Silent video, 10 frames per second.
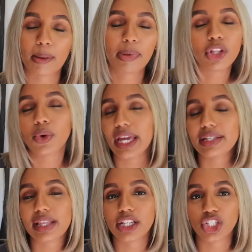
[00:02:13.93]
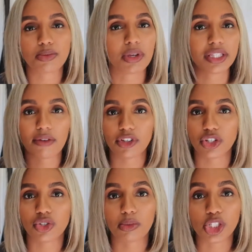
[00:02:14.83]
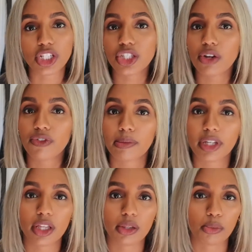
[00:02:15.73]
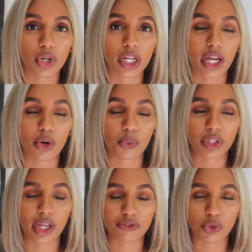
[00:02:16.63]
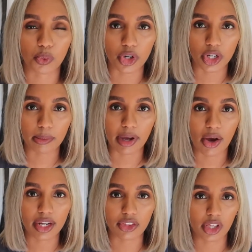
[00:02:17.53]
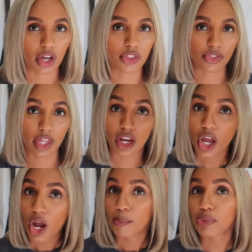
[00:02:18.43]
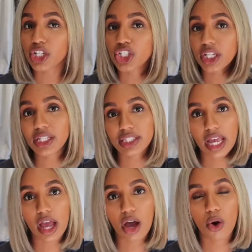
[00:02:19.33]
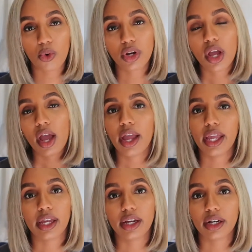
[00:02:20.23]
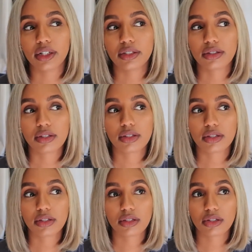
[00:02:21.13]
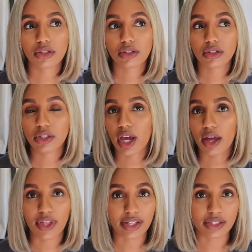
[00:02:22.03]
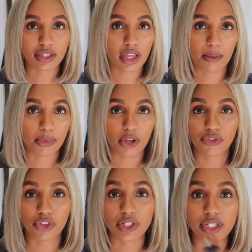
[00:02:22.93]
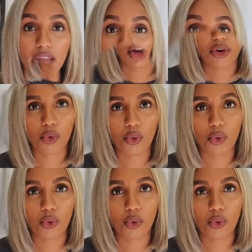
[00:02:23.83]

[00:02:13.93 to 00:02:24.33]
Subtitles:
pillowcase, and it just makes everything so much easier for me in the morning. I don't really have to worry about anything other than brushing it down, and yeah, and I'm good for the day.